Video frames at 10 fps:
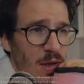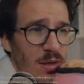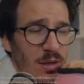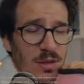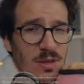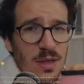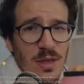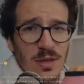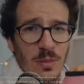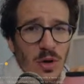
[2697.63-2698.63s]
These
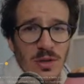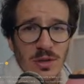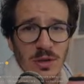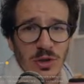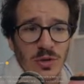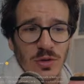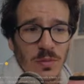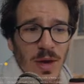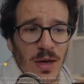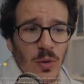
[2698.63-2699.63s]
days, I'm honestly just on
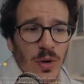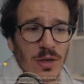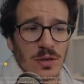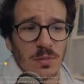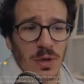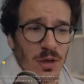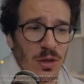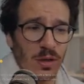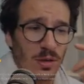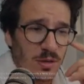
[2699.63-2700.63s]
macOS
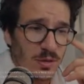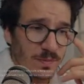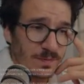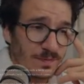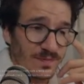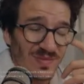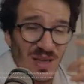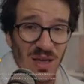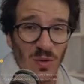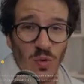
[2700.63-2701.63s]
because
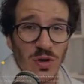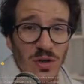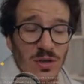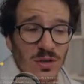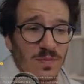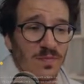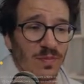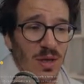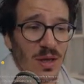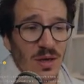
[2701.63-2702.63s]
it works
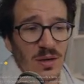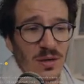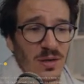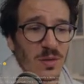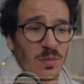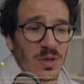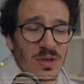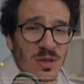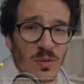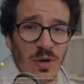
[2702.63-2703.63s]
and it means
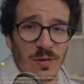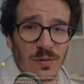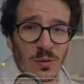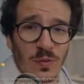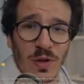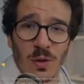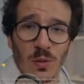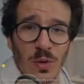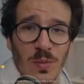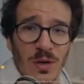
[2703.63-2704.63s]
I don't have to fiddle
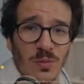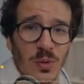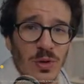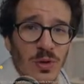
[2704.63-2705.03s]
with my computer